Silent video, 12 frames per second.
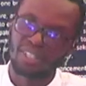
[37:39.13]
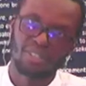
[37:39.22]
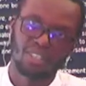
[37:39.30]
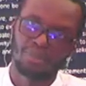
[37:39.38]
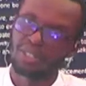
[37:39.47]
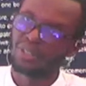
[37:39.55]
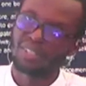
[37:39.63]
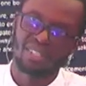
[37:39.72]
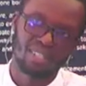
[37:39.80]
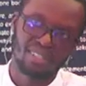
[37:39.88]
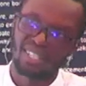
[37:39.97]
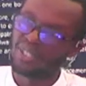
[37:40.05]
Solomon will
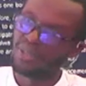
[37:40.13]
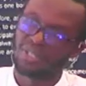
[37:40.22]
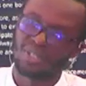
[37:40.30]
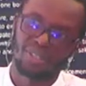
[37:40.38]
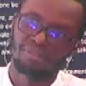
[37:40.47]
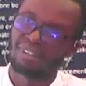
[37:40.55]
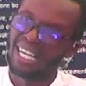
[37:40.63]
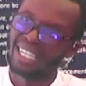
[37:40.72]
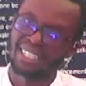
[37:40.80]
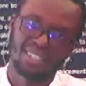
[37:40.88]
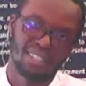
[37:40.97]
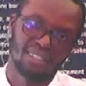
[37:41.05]
still say it was all
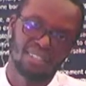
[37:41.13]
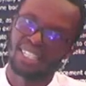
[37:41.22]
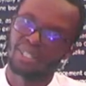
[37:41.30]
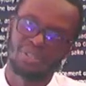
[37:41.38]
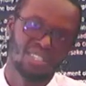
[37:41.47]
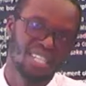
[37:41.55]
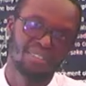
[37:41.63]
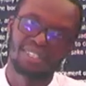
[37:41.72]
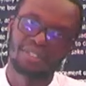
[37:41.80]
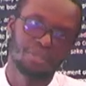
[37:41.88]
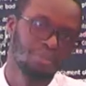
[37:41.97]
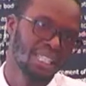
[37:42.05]
vanity and there was
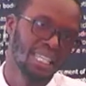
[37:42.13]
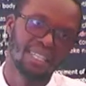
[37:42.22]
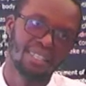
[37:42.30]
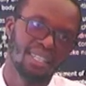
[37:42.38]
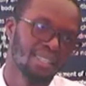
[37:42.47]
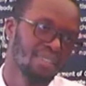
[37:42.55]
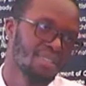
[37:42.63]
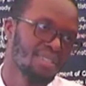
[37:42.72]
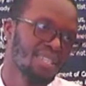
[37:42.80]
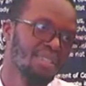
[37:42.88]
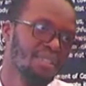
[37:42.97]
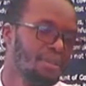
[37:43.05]
nothing to be gained under the sun.